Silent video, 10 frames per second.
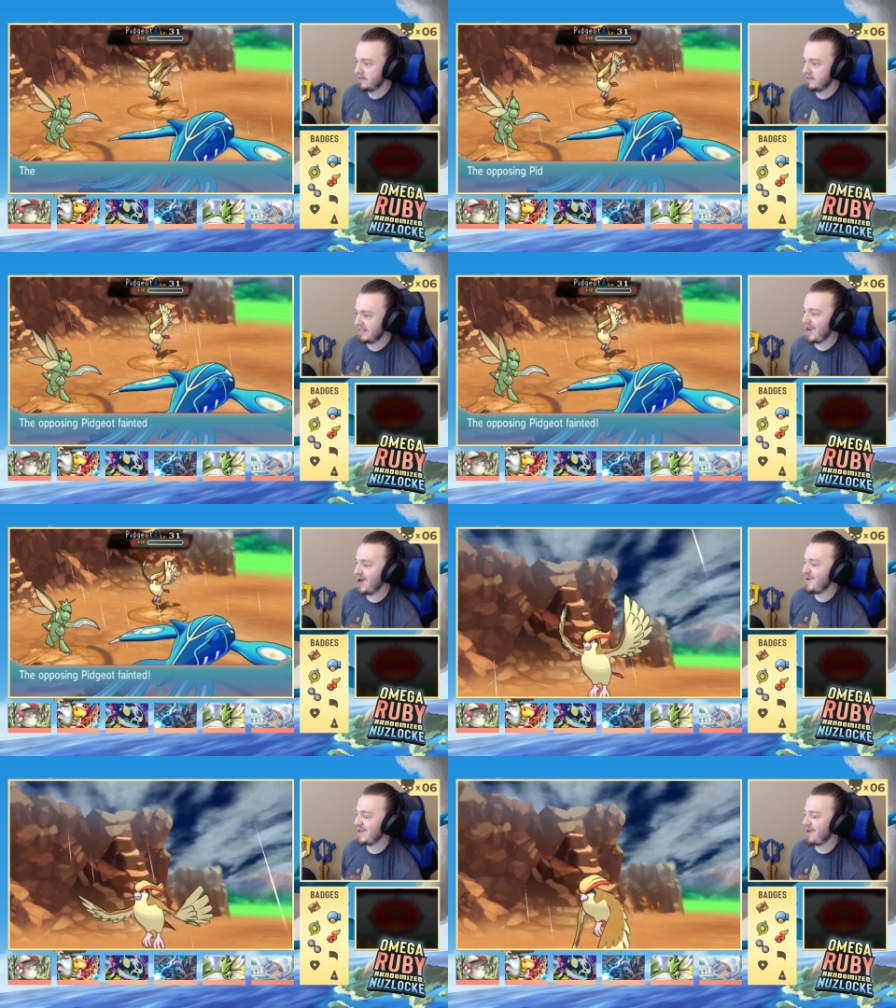
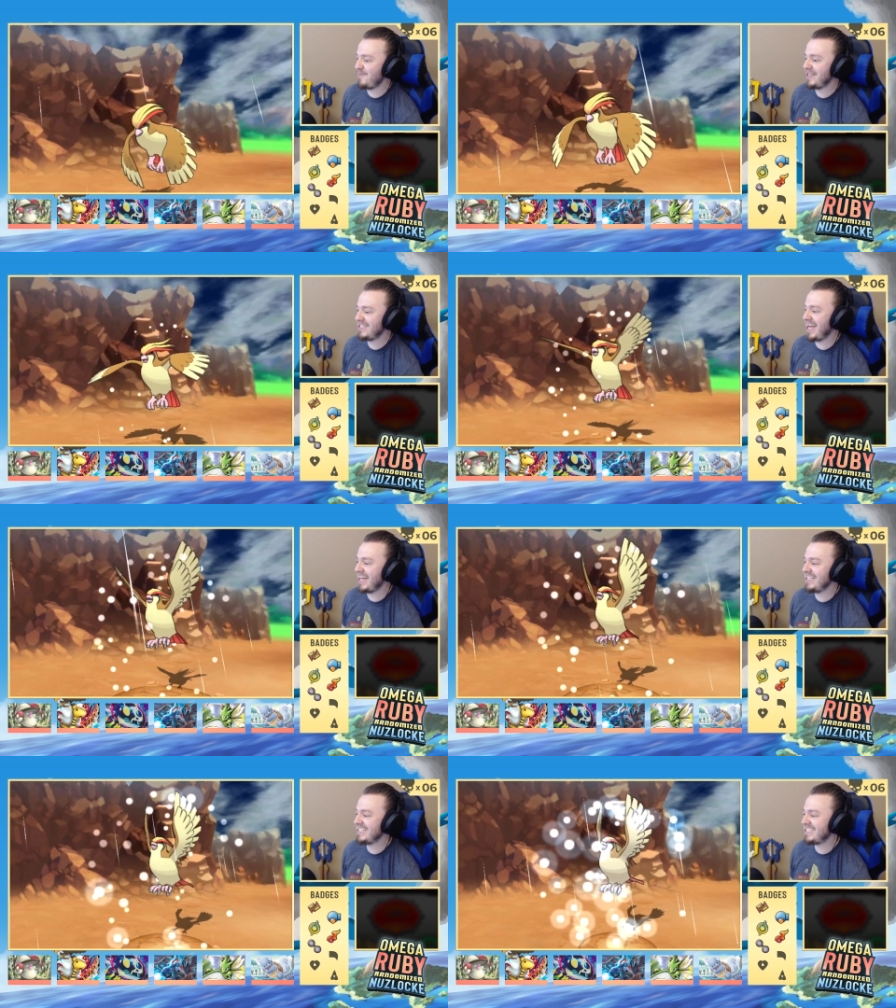There we go,
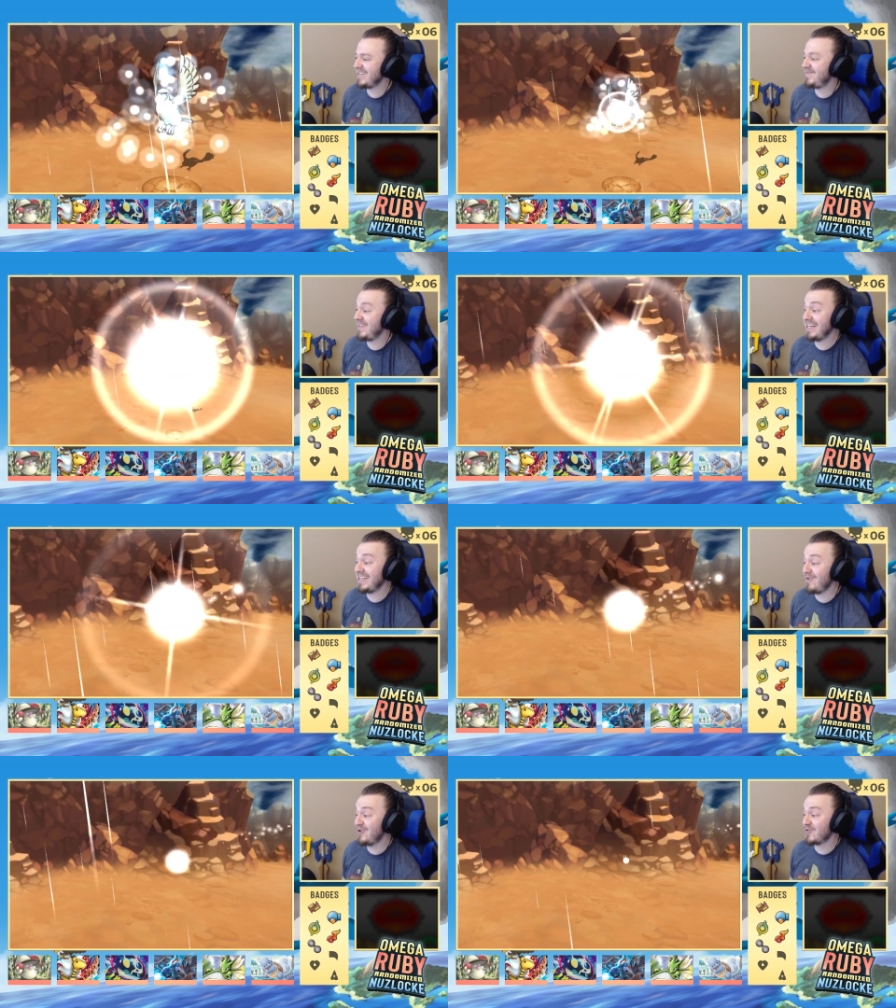Pidgeot is defeated.
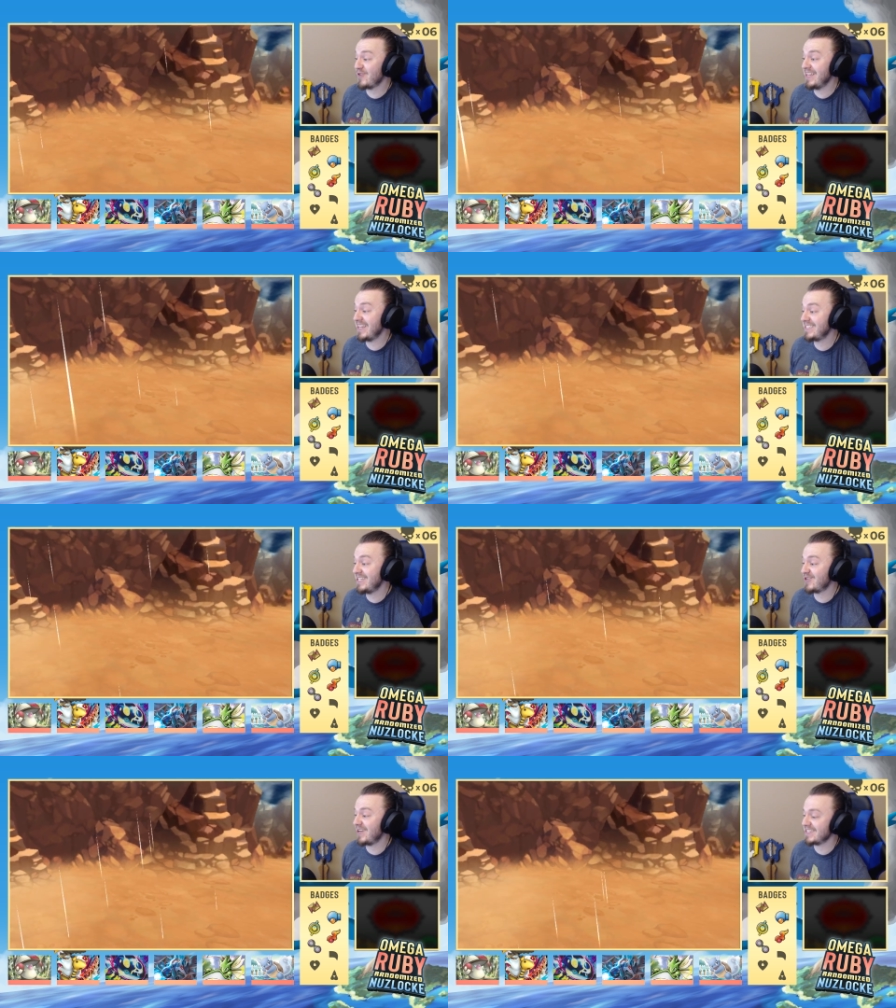No crit, that's
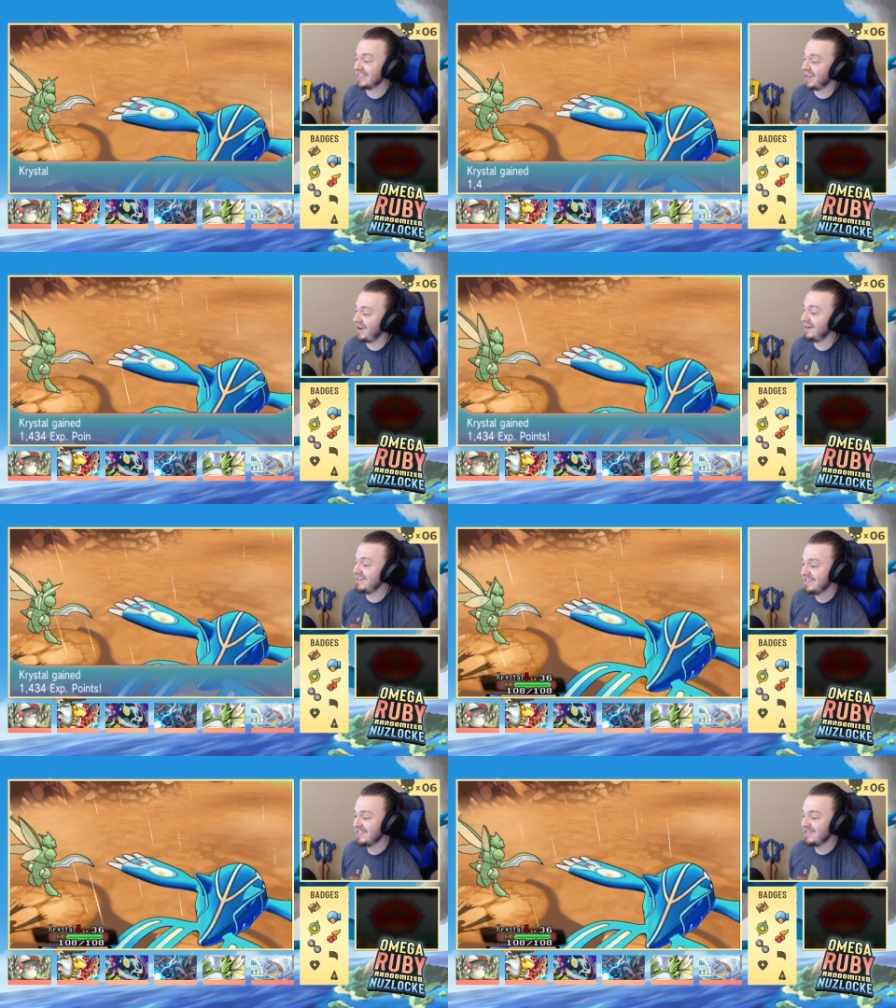interesting. All right,
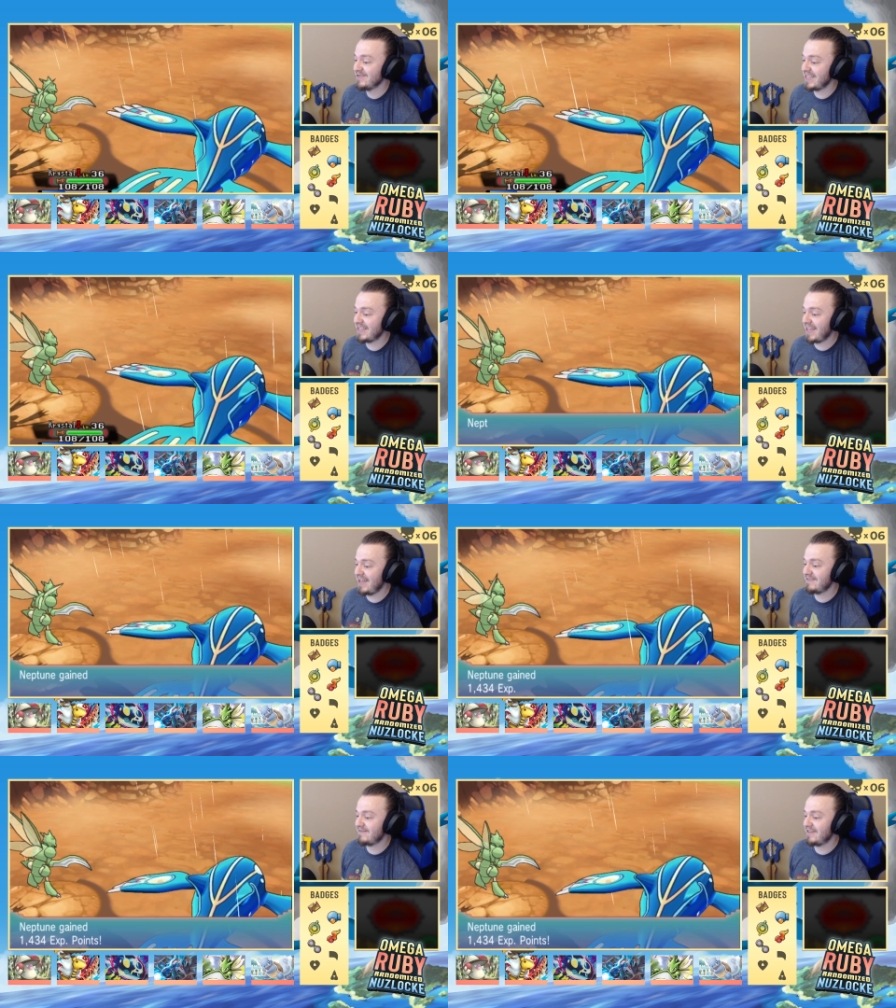we'll take
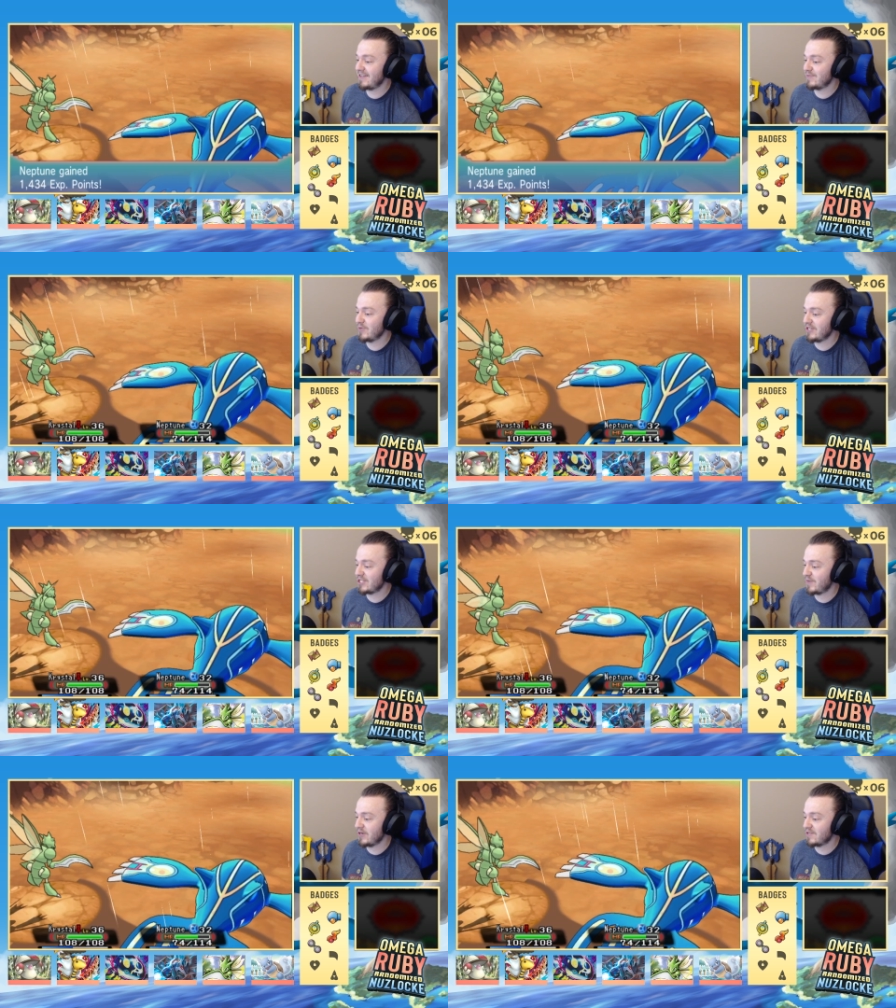that. Got some good
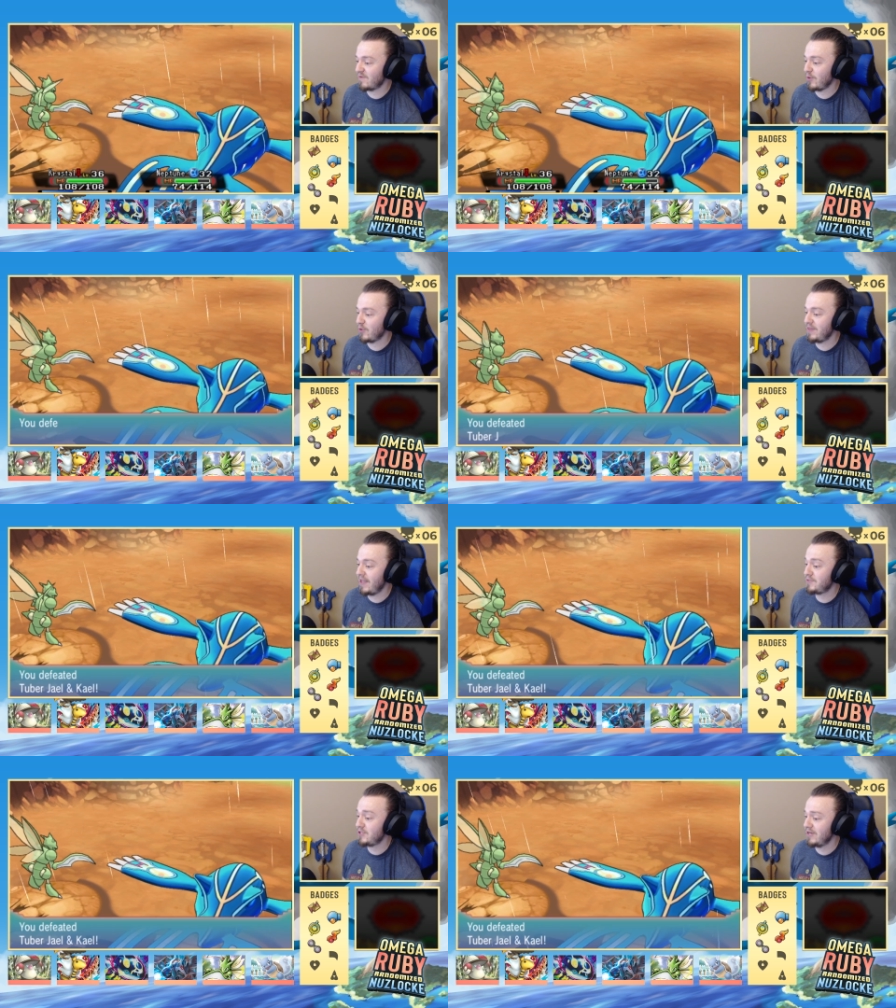experience for both
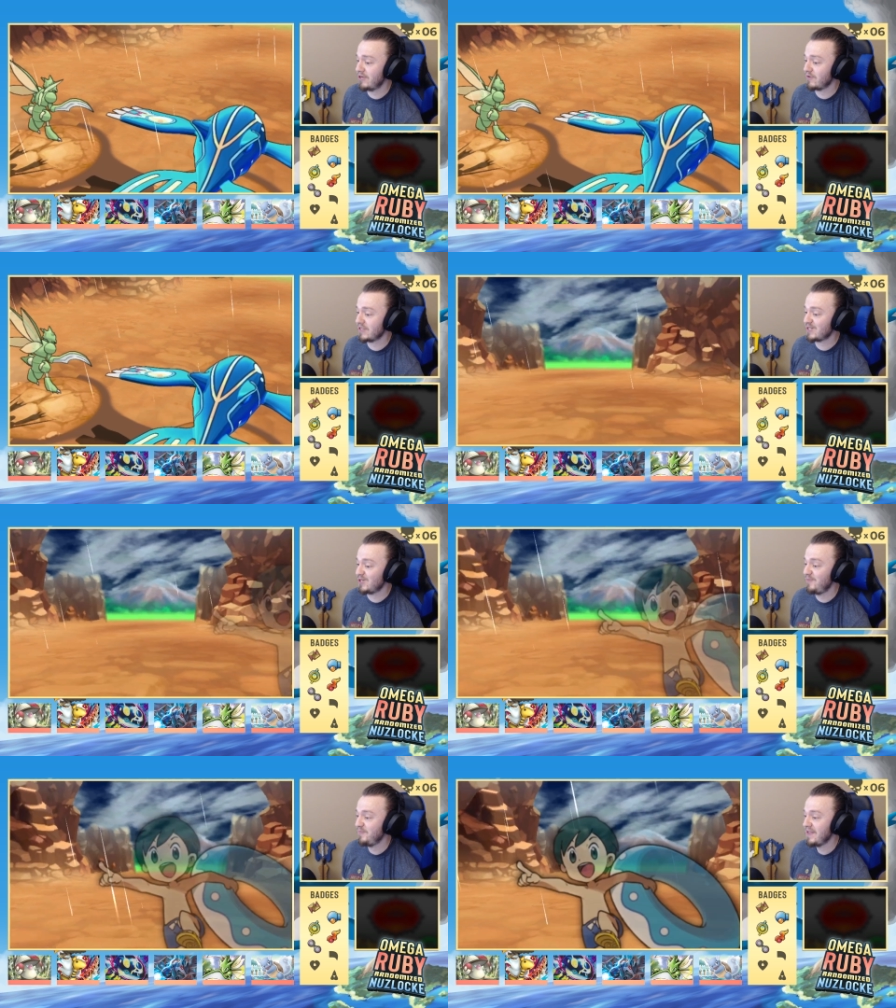Neptune and
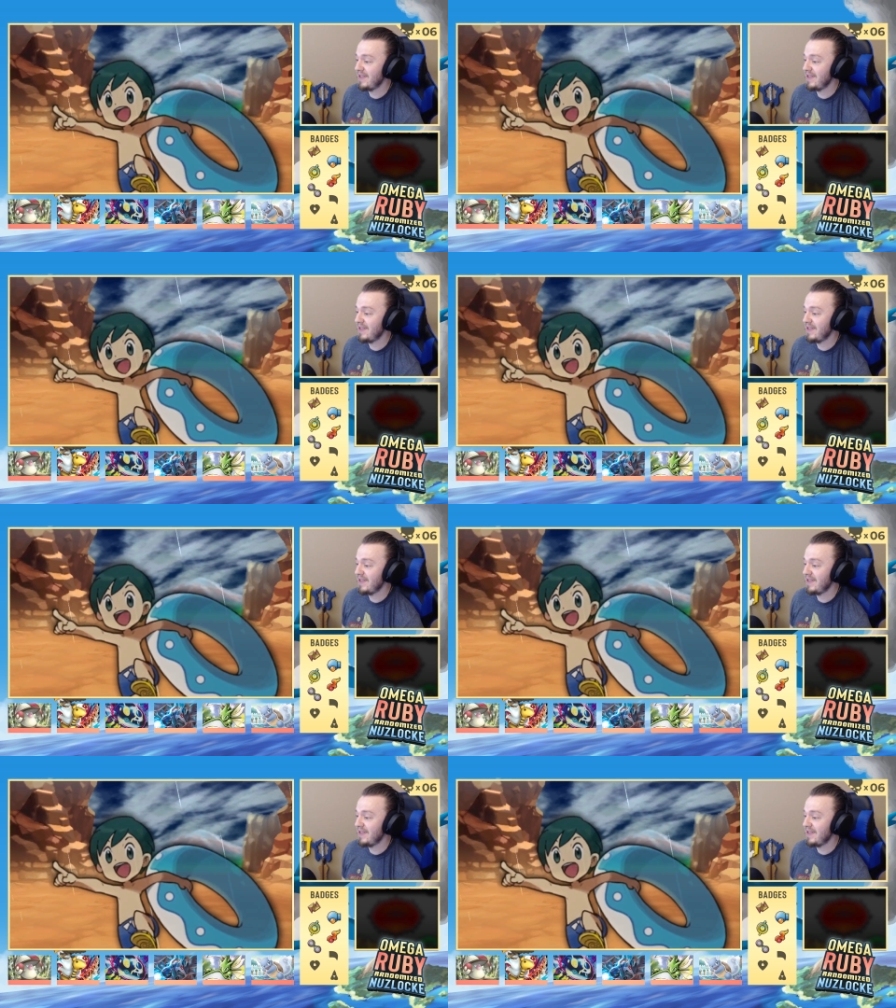Crystal.